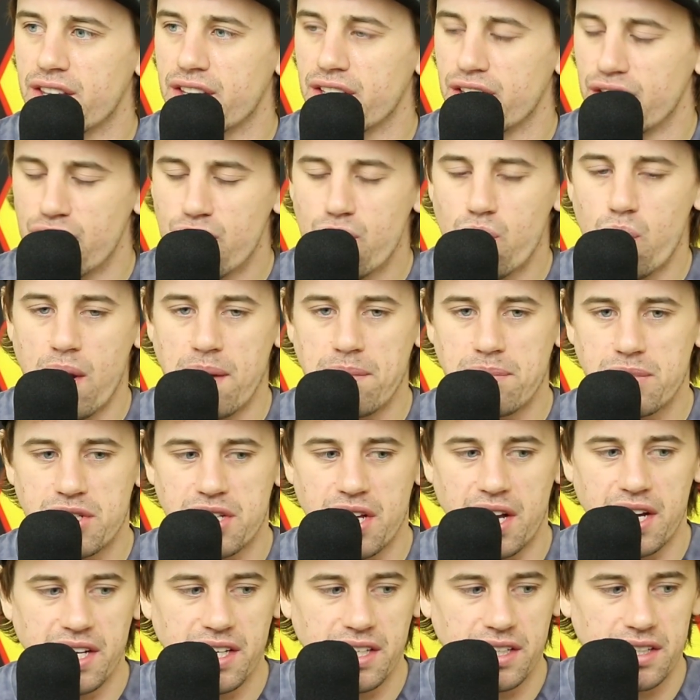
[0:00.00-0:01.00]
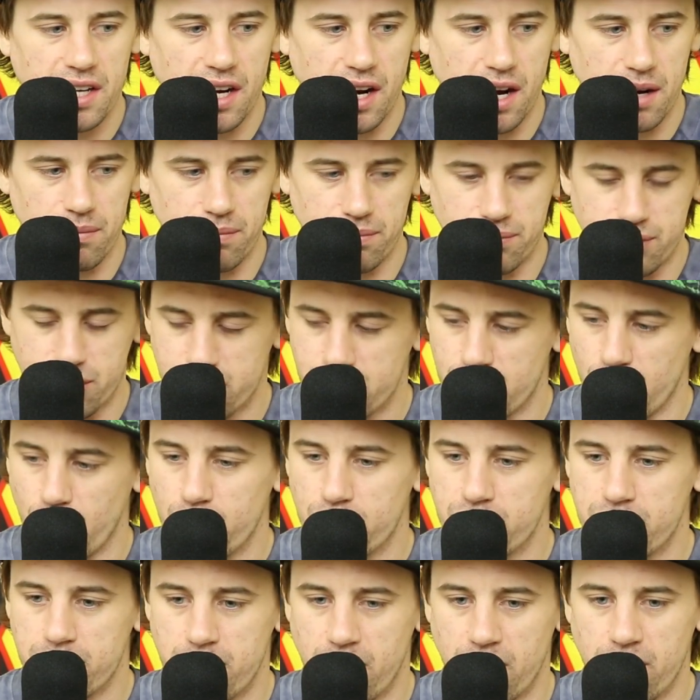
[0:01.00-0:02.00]
new website I'm
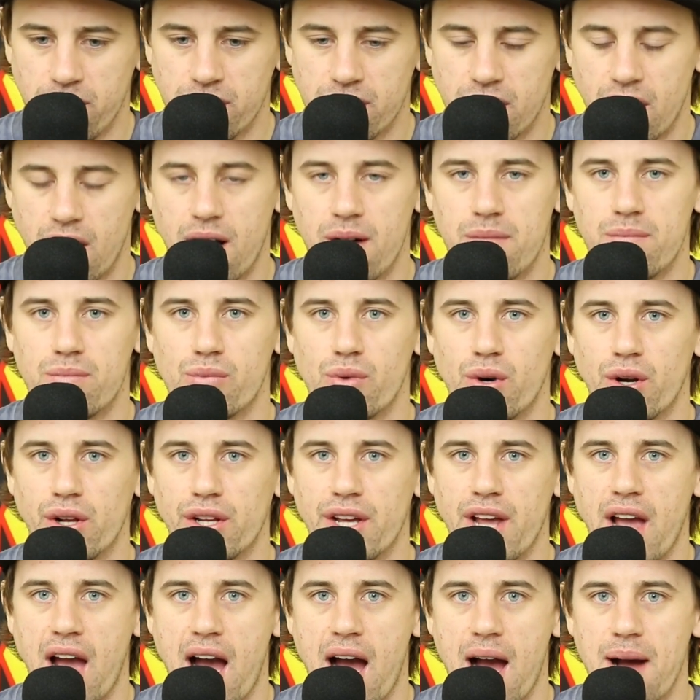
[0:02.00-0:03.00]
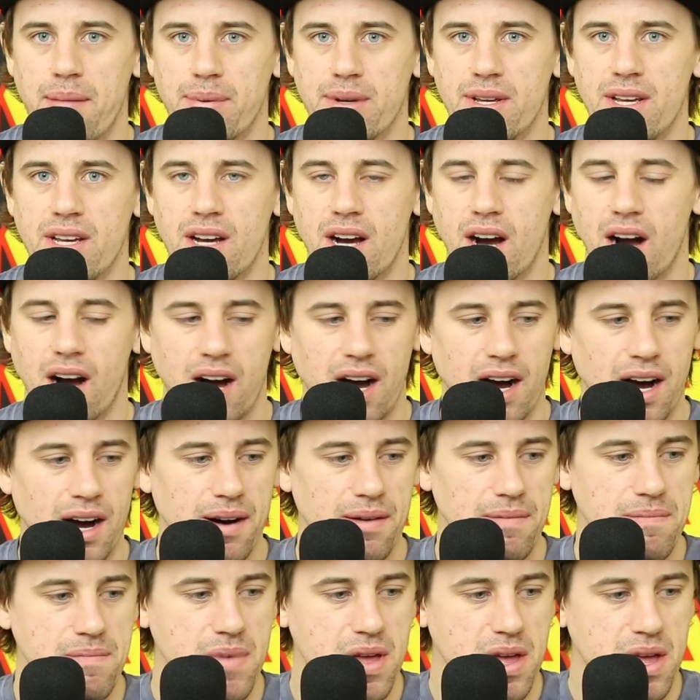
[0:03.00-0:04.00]
stoked about. I'm really happy.
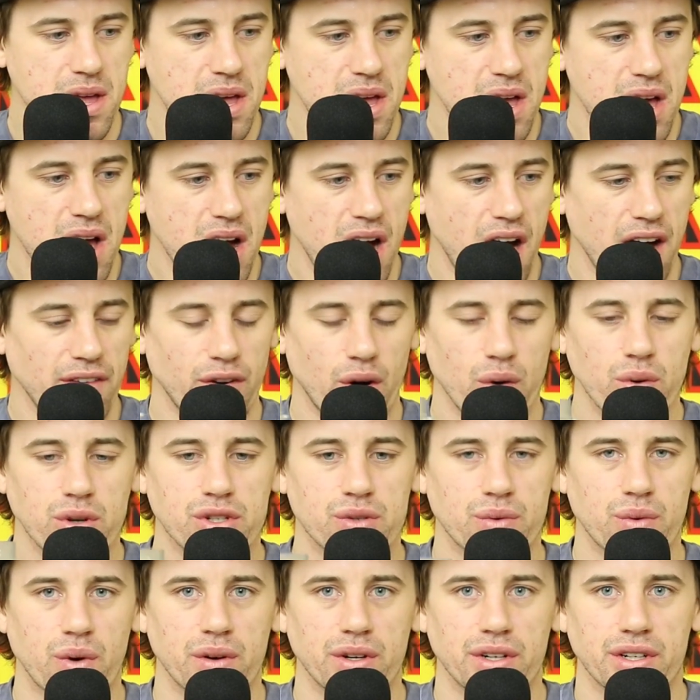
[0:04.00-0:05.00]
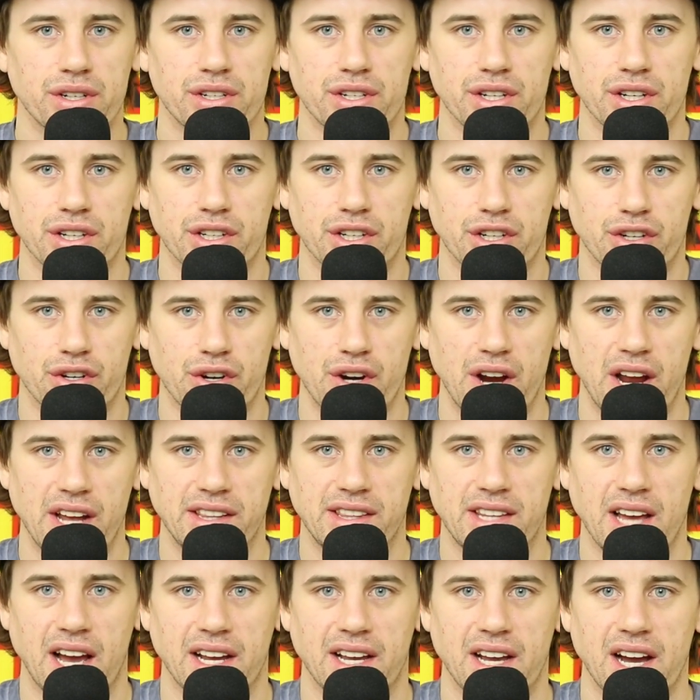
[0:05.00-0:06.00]
I've always wanted to
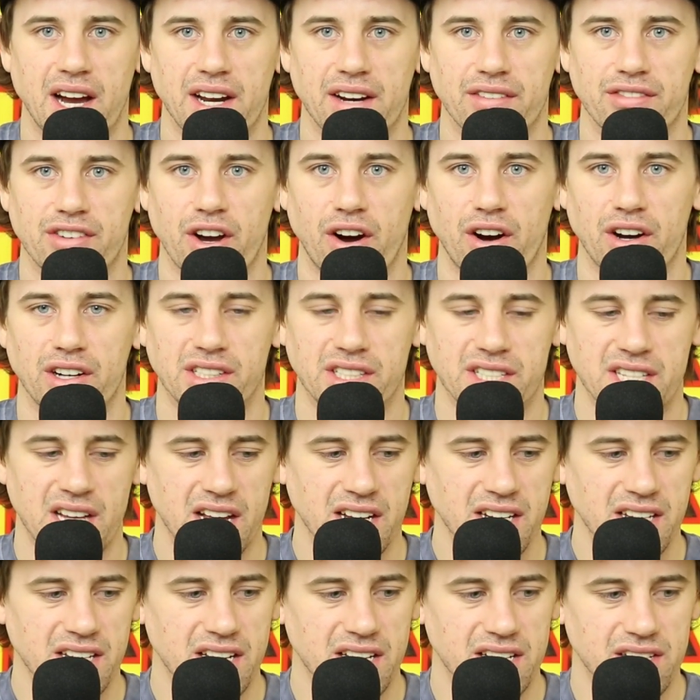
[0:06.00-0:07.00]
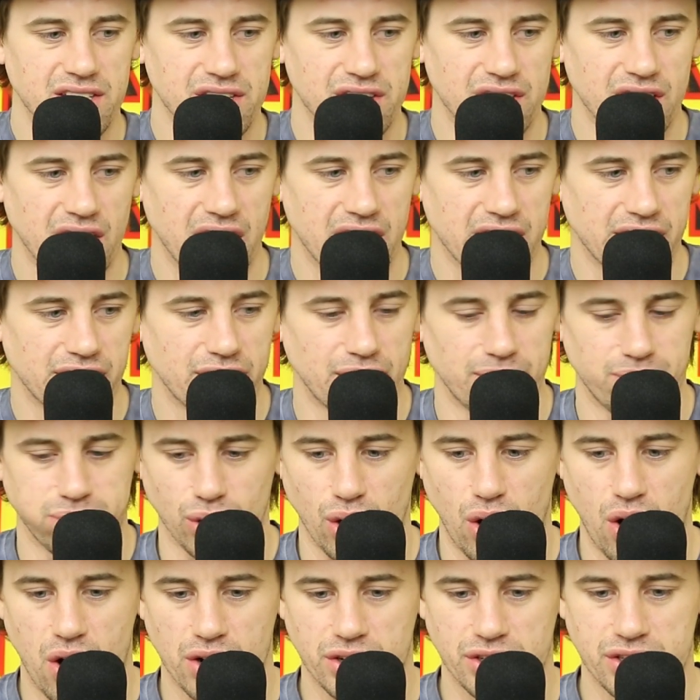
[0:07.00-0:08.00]
create that kind of content, is like the
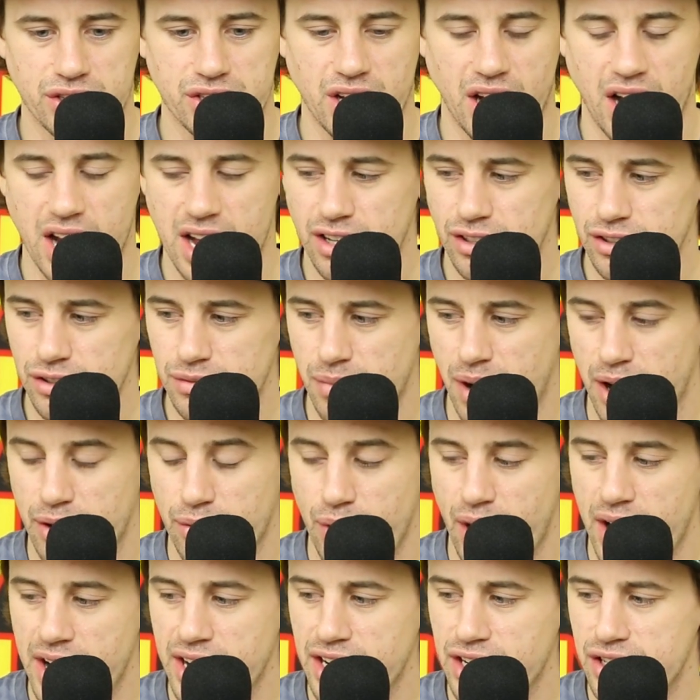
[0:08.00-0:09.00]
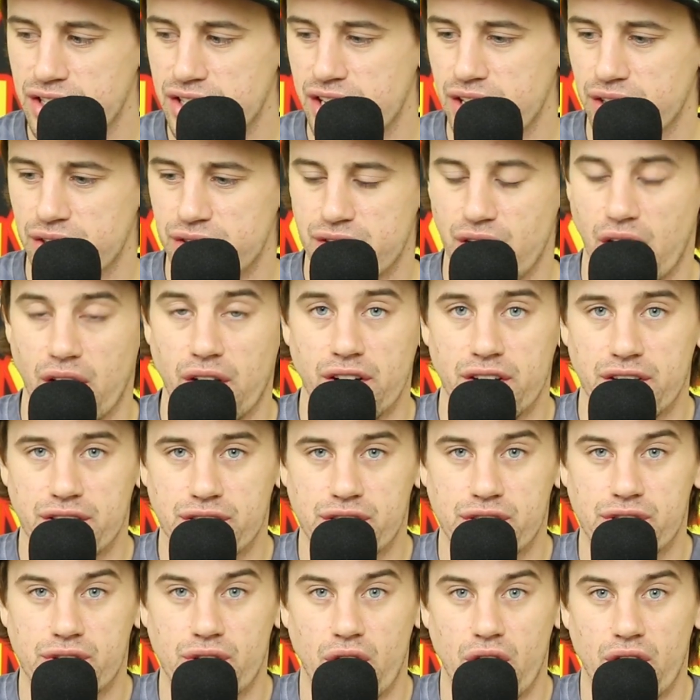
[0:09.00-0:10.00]
blog styles. My writing skills aren't as
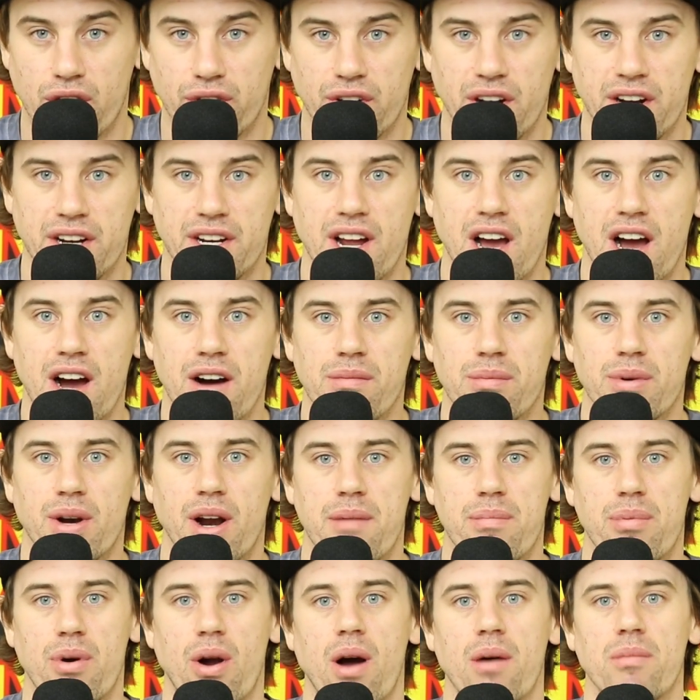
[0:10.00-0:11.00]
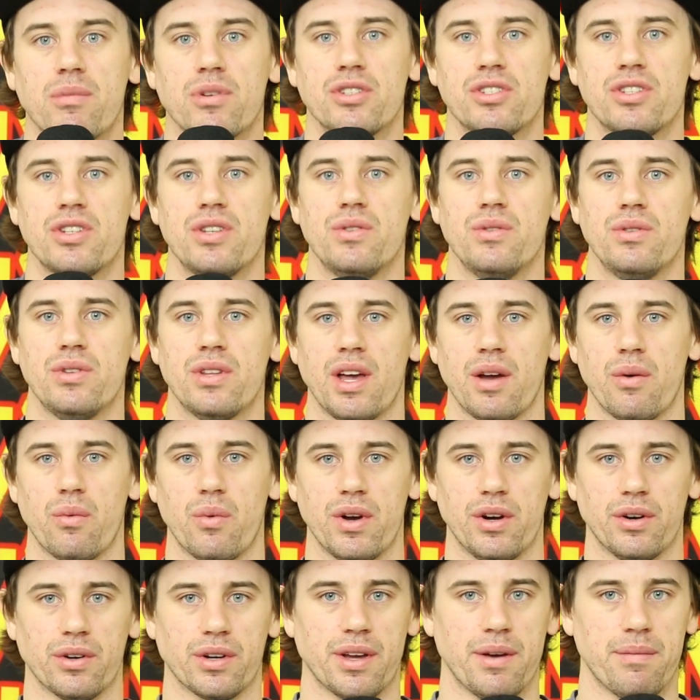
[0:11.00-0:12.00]
strong right now, but I promise you they
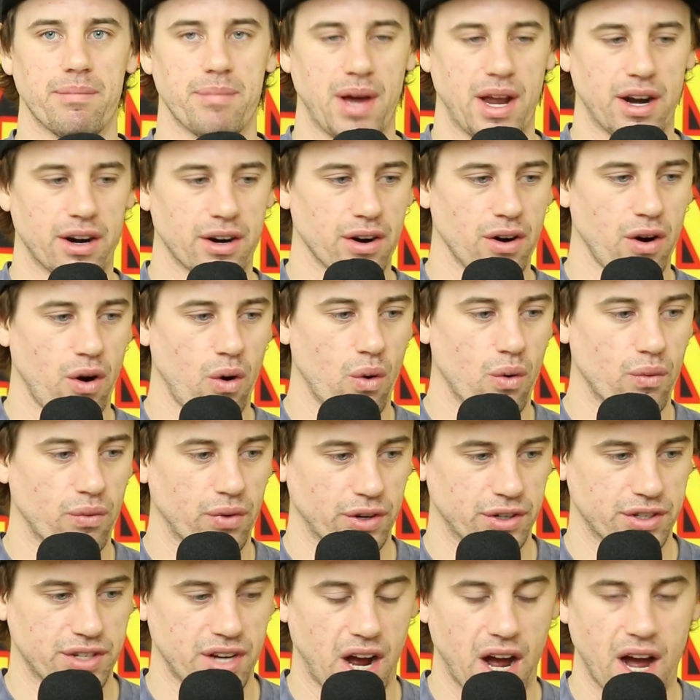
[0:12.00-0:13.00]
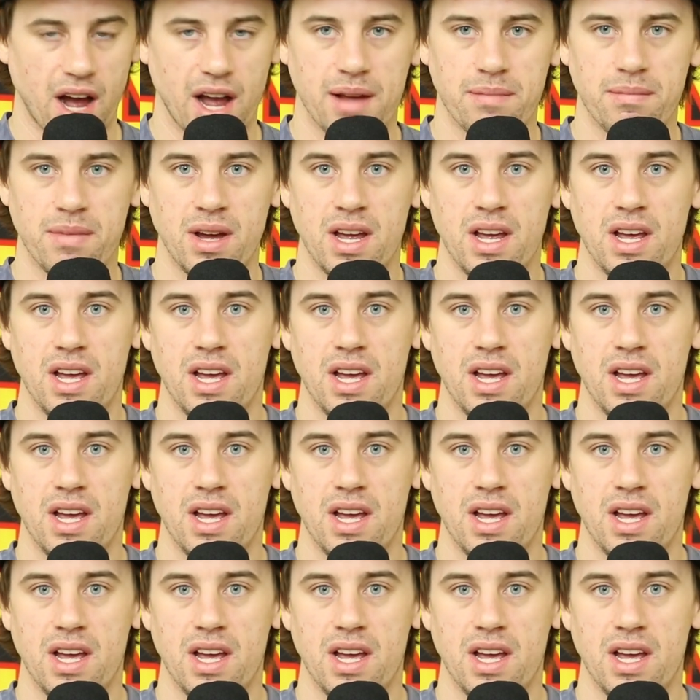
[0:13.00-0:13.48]
will get better over time.